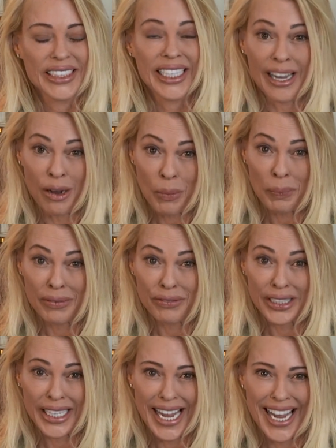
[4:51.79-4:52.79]
Help if
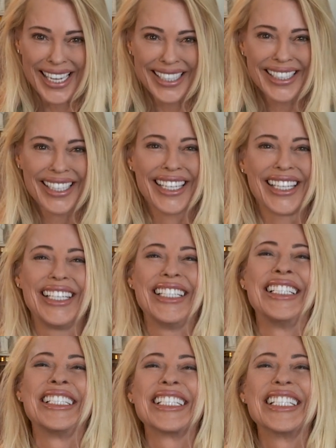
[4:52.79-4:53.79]
you can, and
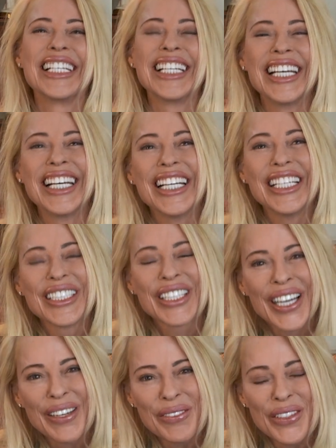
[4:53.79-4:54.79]

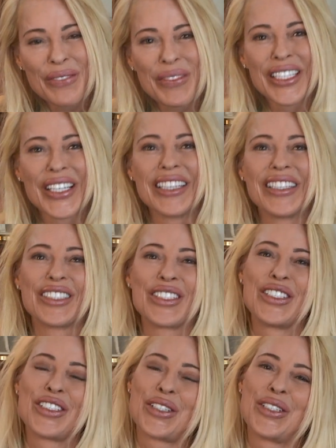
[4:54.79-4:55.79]
come with me on
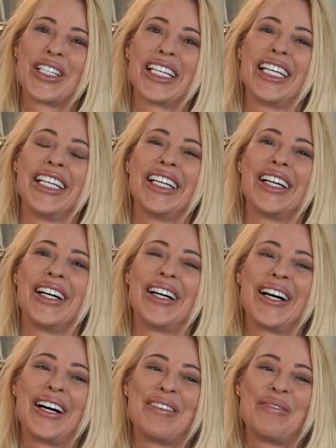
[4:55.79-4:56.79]
this journey
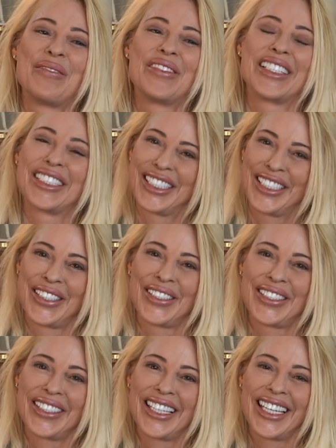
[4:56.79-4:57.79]
this
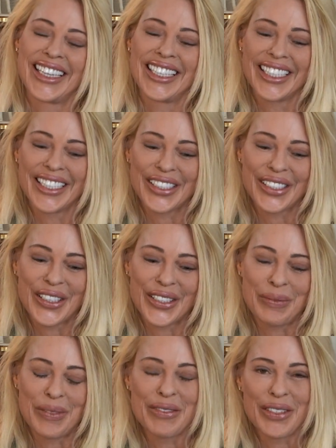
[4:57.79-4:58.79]
year. I think it
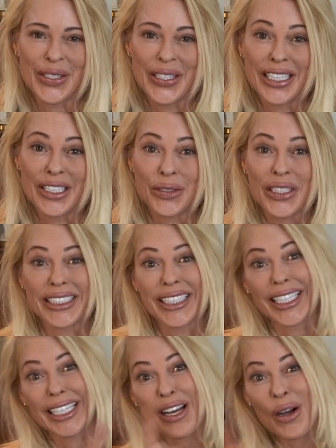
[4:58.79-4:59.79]
could be very
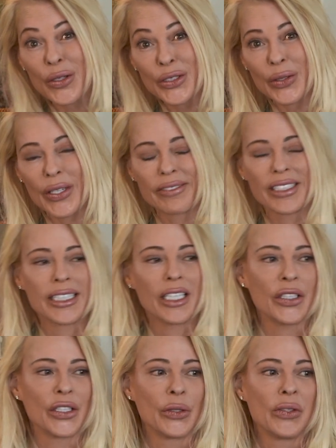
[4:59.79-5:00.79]
interesting. And I also have to
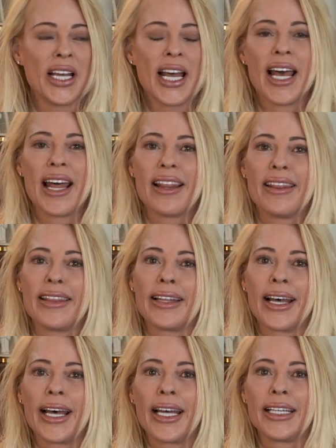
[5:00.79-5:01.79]
tell you
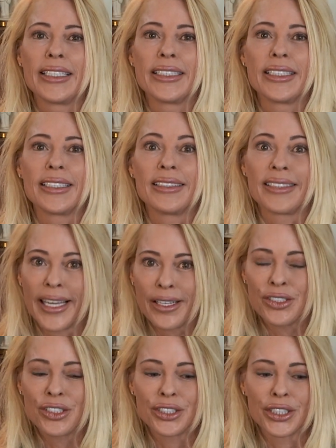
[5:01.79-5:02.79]
that
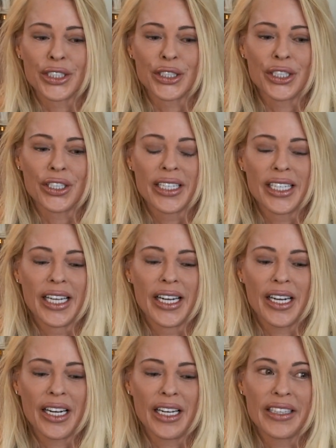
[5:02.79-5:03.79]
last year,
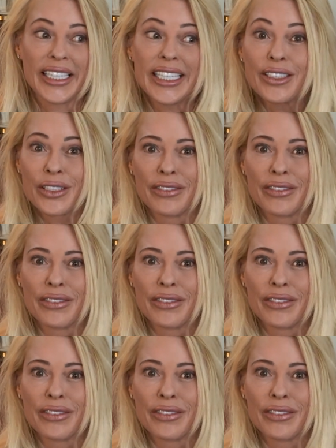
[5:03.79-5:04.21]
the end